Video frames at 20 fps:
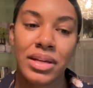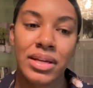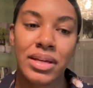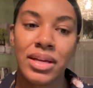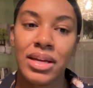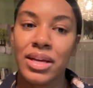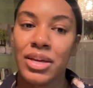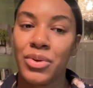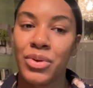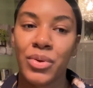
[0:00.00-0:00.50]

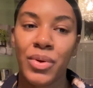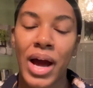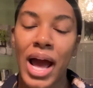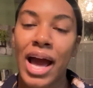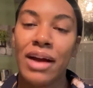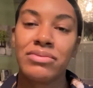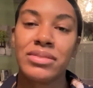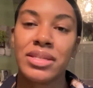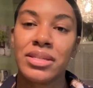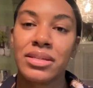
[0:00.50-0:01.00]
You don't
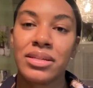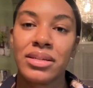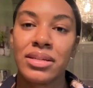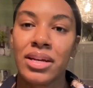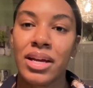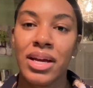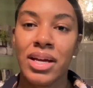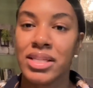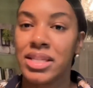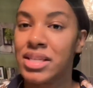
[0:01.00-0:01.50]
have
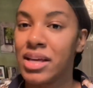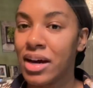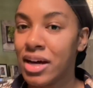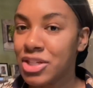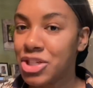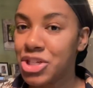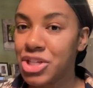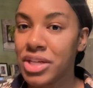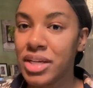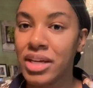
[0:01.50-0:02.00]
to
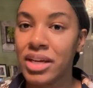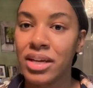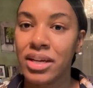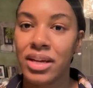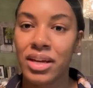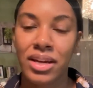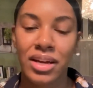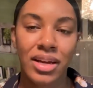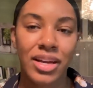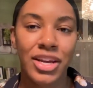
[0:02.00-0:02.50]
touch it.
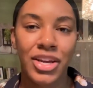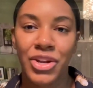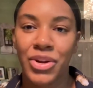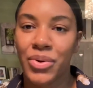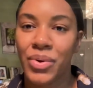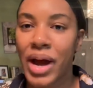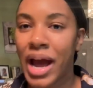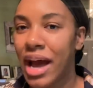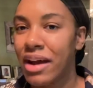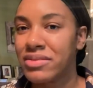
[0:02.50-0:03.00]
You
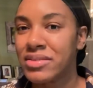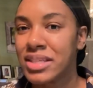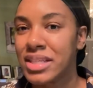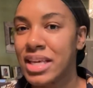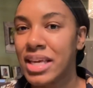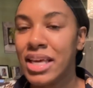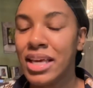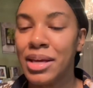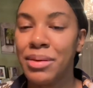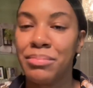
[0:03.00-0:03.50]
don't have to
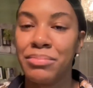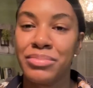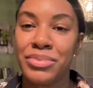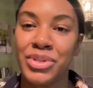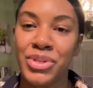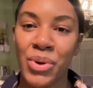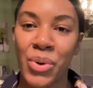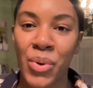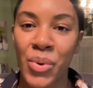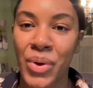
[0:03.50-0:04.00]
keep
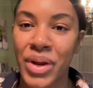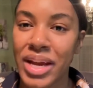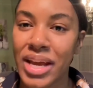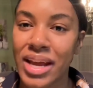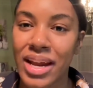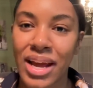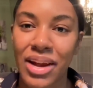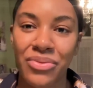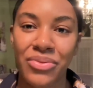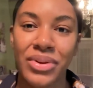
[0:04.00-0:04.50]
doing
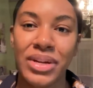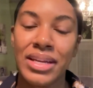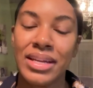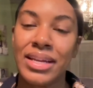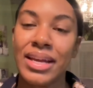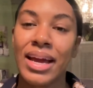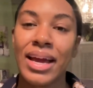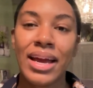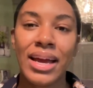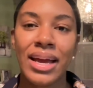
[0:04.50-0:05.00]
it every
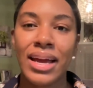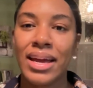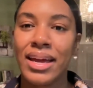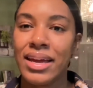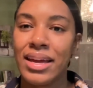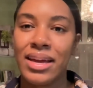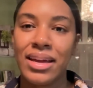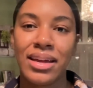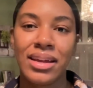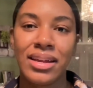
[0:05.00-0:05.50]

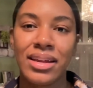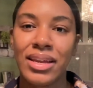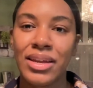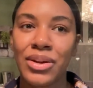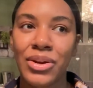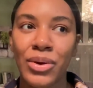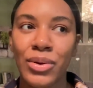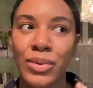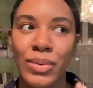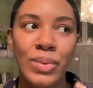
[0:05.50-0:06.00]
day. And,
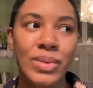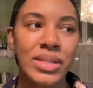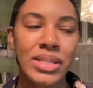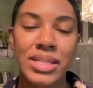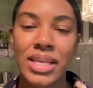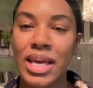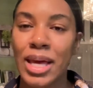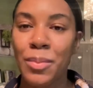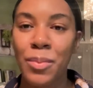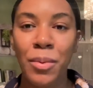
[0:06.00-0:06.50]
you know, you
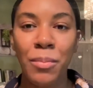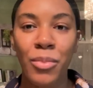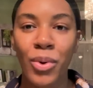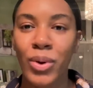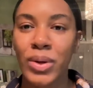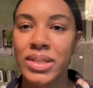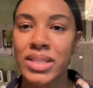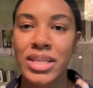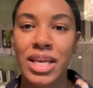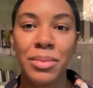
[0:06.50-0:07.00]
just keep it
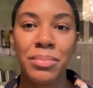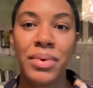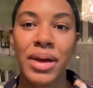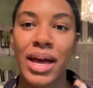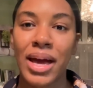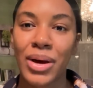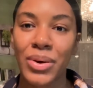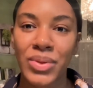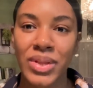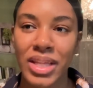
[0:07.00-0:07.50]
moist, keep it
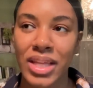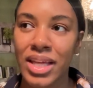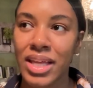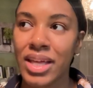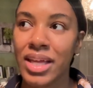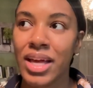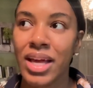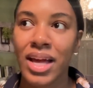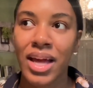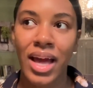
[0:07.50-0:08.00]

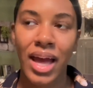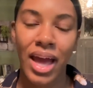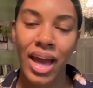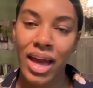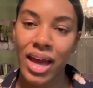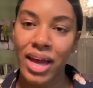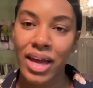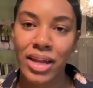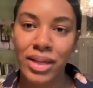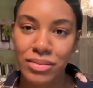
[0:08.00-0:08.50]
healthy,
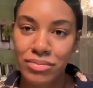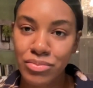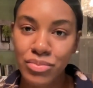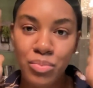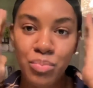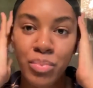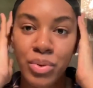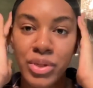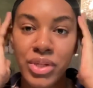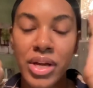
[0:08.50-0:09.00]
and
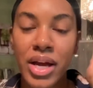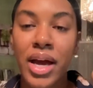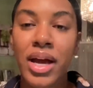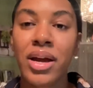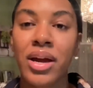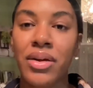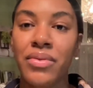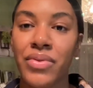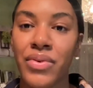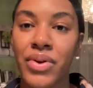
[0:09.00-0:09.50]
put your
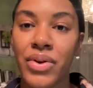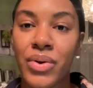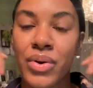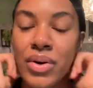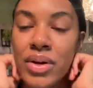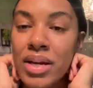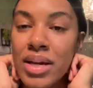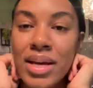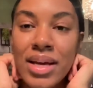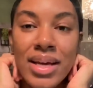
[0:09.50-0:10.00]
head covering
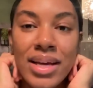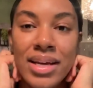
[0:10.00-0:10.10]
on.